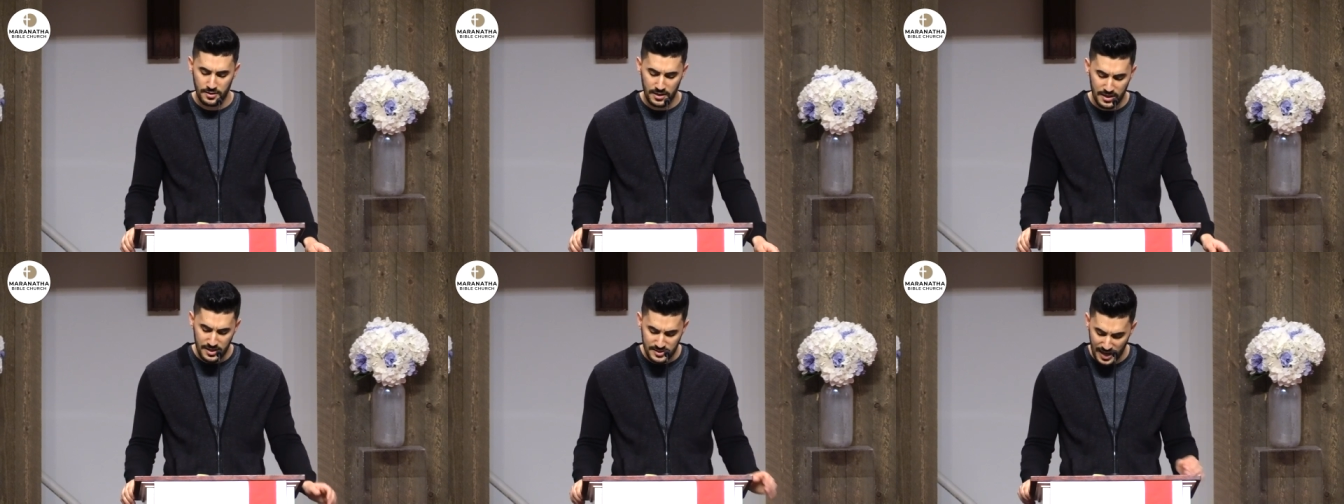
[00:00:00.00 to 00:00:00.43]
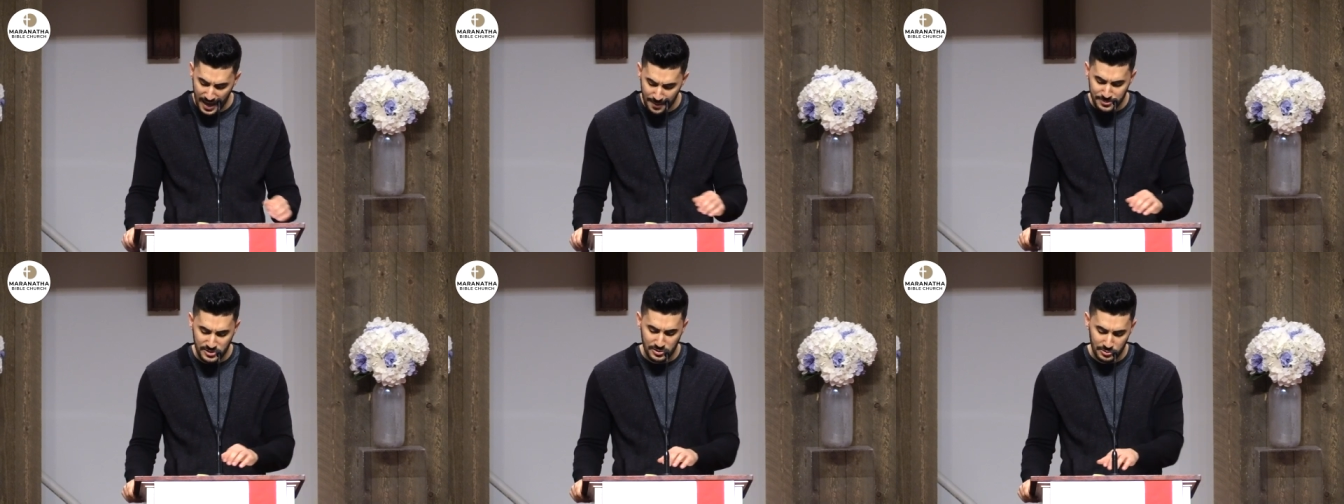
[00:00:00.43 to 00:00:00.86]
He is
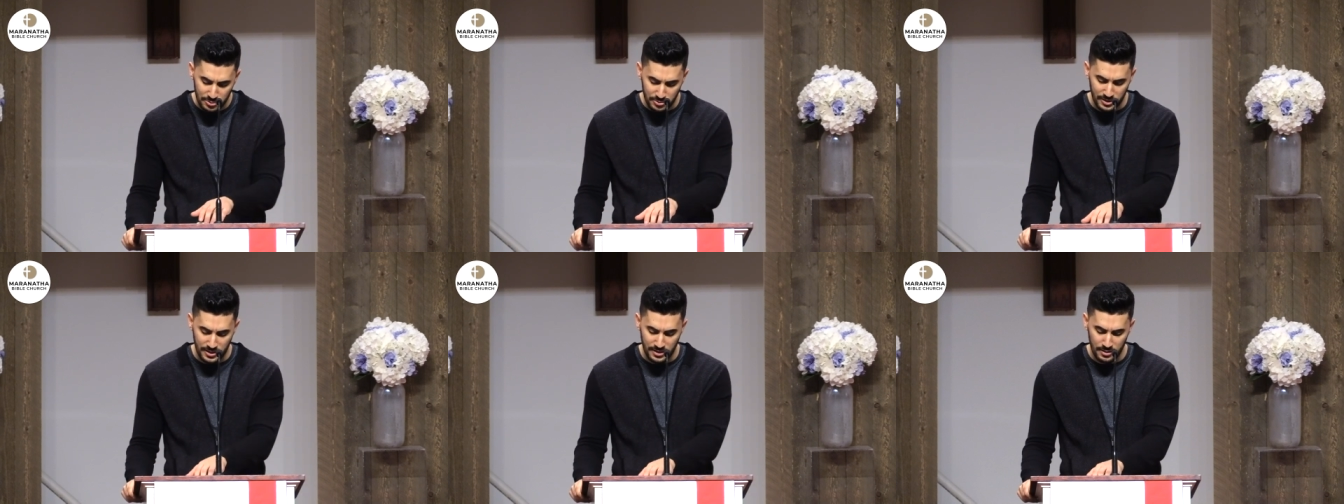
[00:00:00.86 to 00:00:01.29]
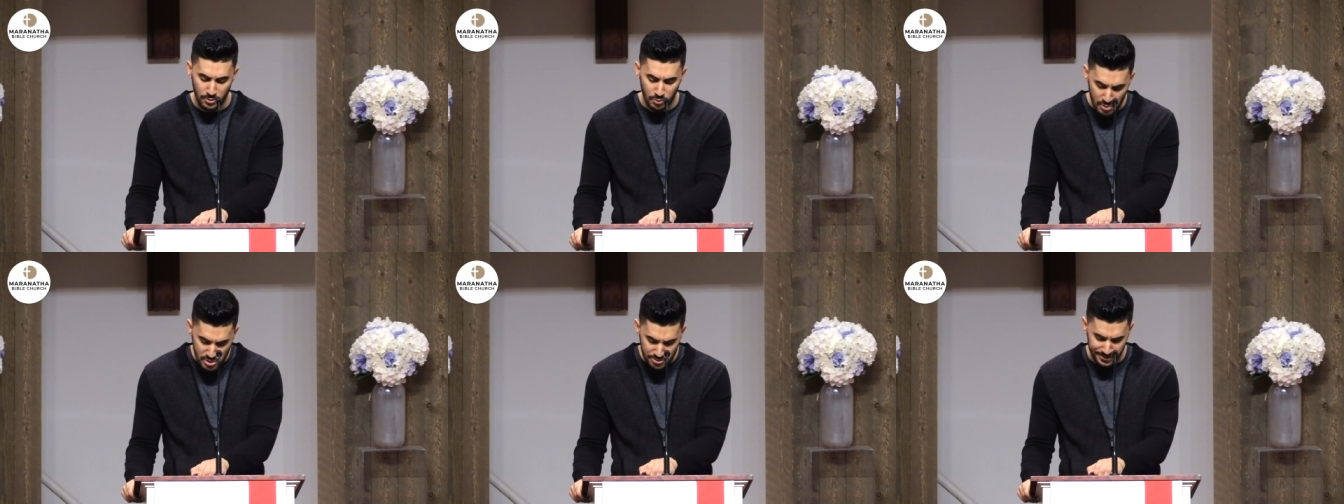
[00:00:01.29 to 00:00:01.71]
absolutely
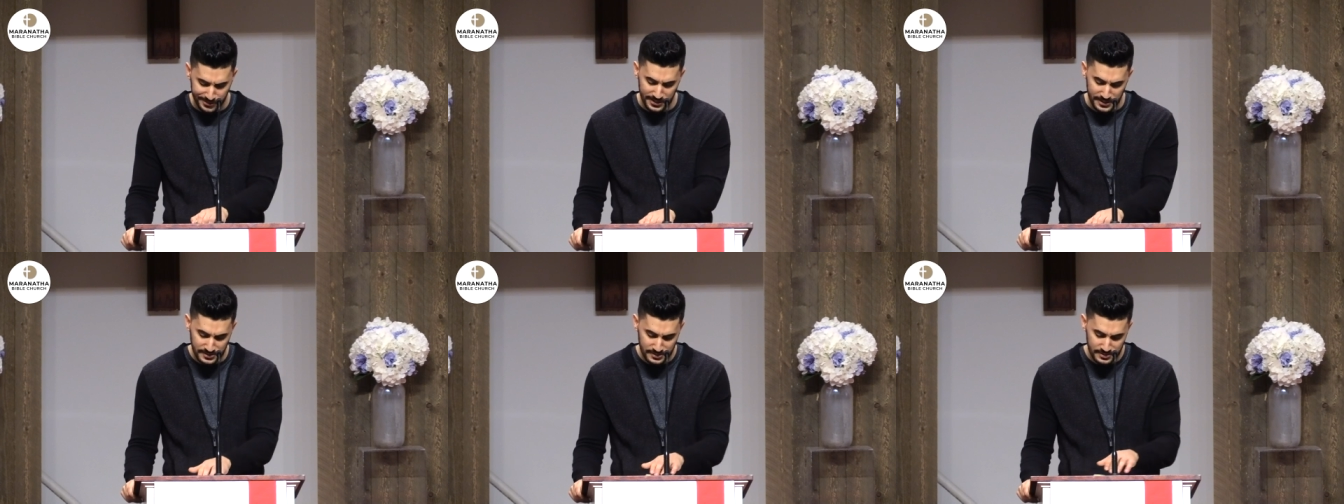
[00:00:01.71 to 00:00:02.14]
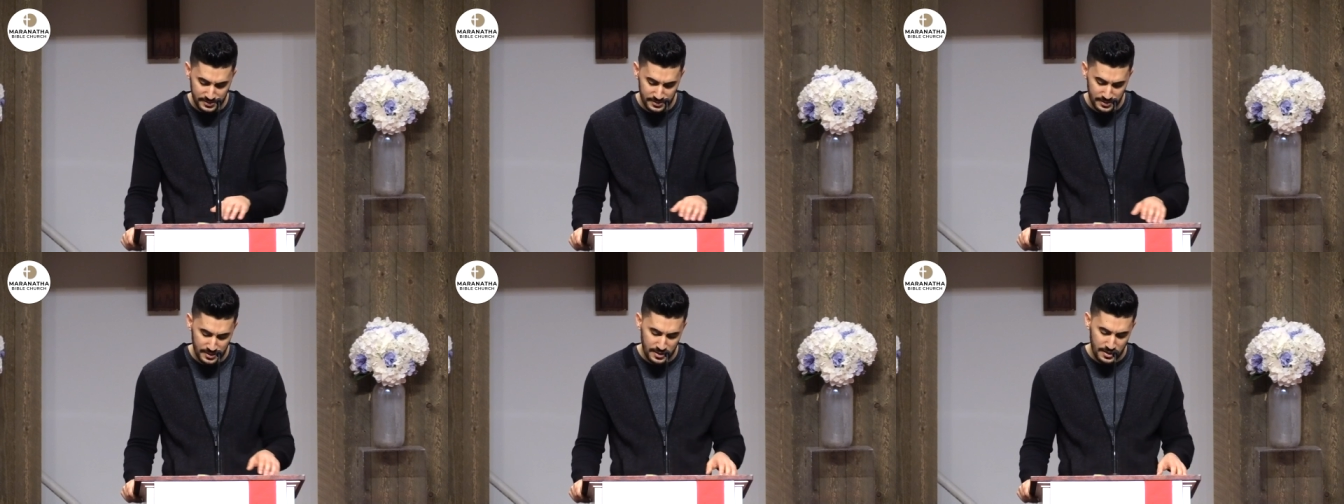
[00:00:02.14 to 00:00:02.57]
ruthless.